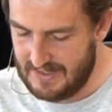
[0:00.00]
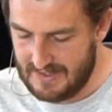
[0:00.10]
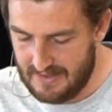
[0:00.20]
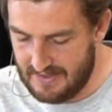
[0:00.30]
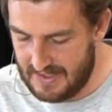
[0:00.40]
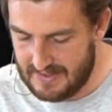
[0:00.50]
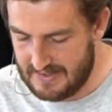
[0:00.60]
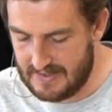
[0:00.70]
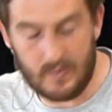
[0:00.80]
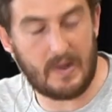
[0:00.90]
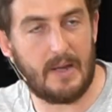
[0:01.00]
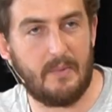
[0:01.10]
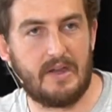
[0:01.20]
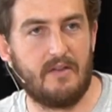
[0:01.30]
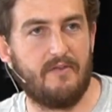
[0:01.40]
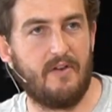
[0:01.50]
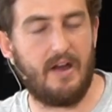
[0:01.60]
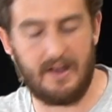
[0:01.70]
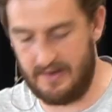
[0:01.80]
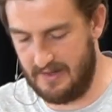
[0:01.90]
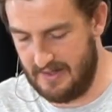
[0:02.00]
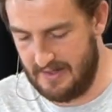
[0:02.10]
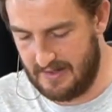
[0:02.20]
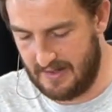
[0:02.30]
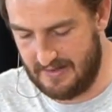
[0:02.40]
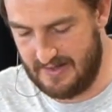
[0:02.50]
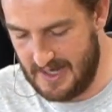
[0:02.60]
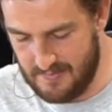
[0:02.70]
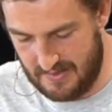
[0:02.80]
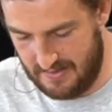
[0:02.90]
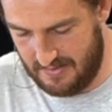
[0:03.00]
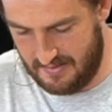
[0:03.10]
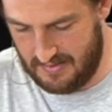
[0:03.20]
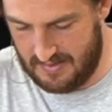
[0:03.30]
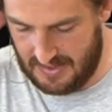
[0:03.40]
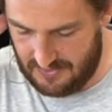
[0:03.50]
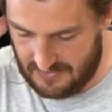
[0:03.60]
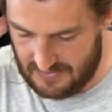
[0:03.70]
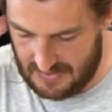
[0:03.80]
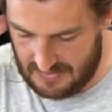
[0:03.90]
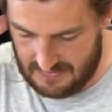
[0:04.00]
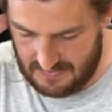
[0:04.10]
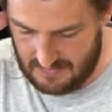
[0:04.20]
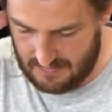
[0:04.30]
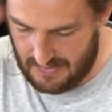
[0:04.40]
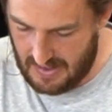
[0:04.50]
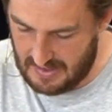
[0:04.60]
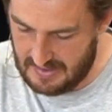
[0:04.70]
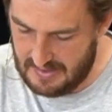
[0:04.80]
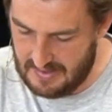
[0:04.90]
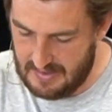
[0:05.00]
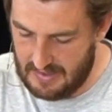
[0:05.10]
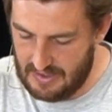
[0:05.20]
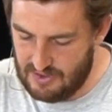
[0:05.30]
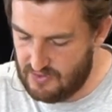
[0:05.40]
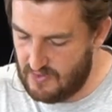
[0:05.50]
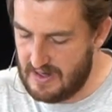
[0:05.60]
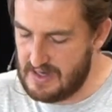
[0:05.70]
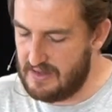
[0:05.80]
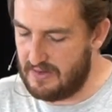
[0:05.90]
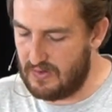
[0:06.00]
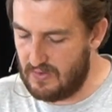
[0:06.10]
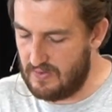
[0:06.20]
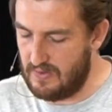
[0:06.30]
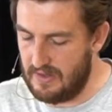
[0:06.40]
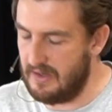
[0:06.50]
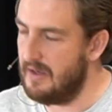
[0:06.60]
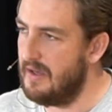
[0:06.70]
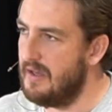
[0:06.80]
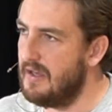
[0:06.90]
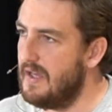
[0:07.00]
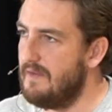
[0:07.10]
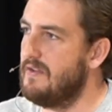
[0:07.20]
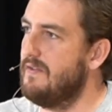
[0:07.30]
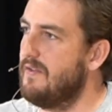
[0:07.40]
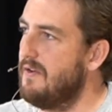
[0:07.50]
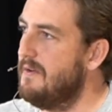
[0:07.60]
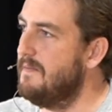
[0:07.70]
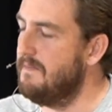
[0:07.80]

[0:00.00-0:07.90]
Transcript: See, this is where we can find contentment, the teacher says, by enjoying the good gifts of God.